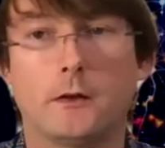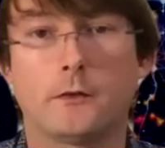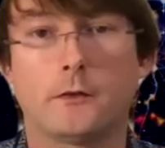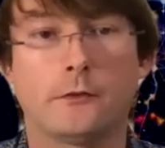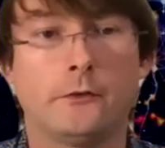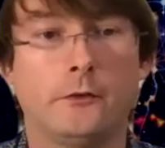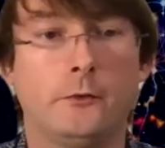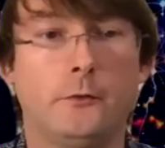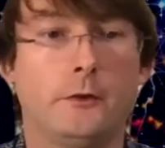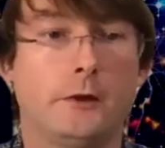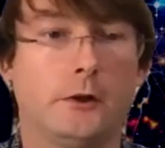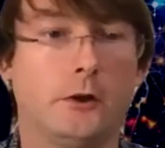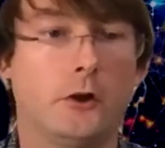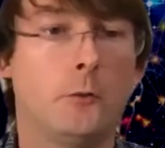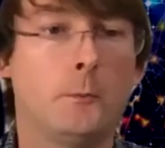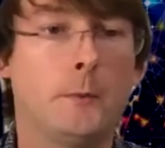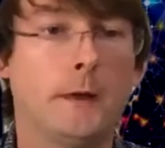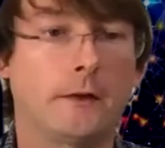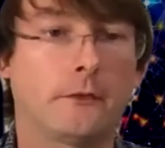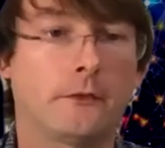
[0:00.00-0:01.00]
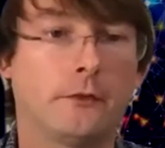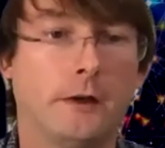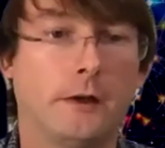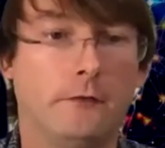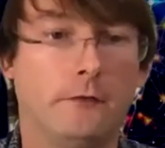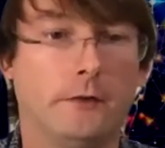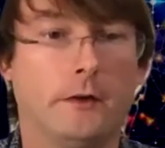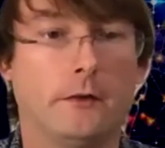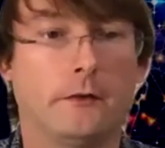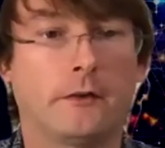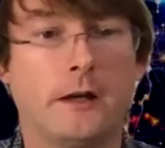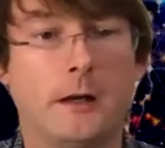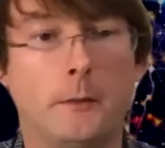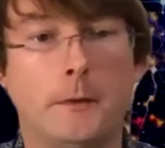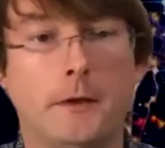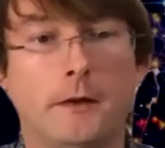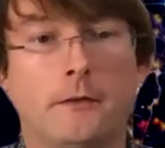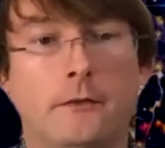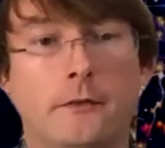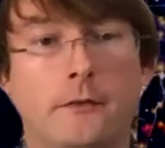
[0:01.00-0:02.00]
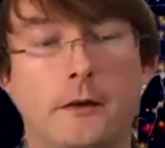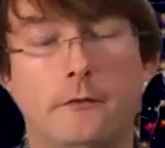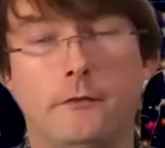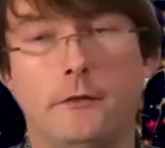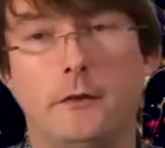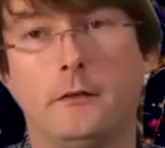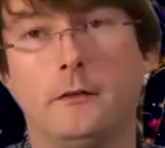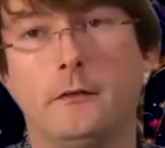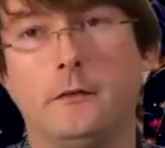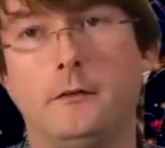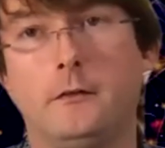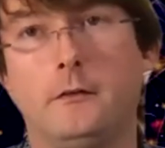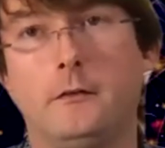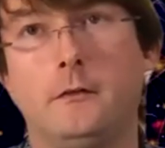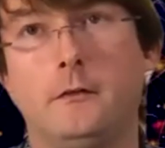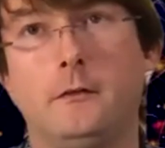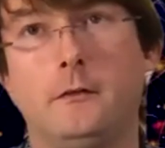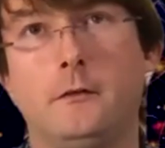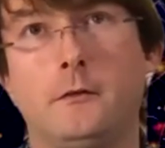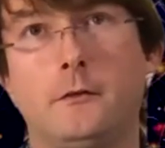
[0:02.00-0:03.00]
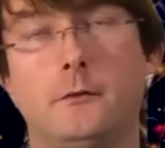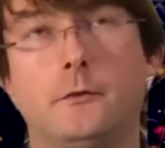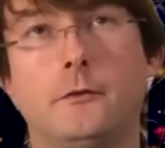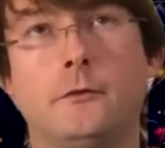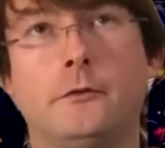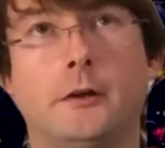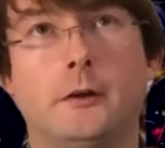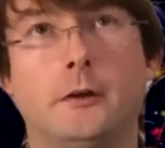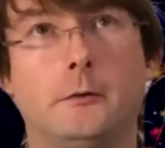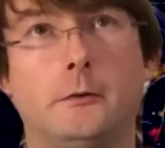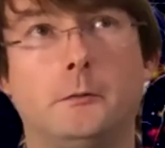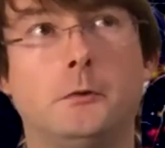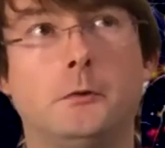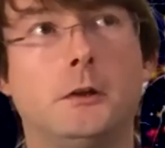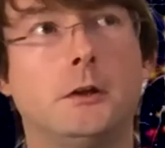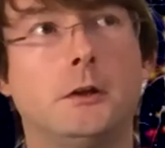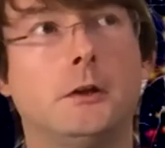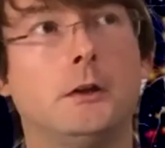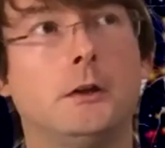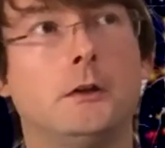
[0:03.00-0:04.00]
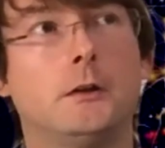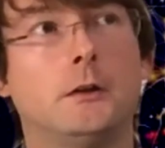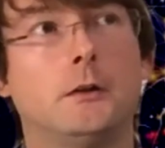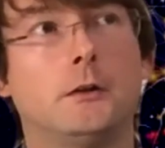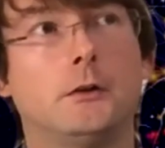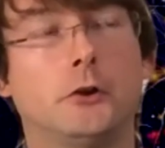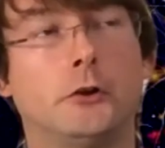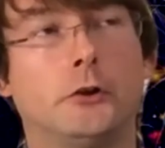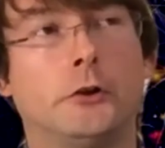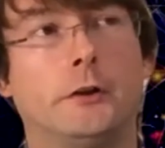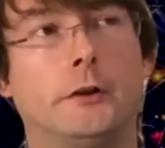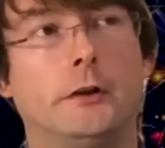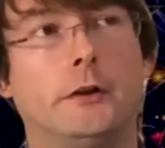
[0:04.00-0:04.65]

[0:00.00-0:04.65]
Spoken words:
So you're getting OPEX savings, CAPEX savings. You can also look at it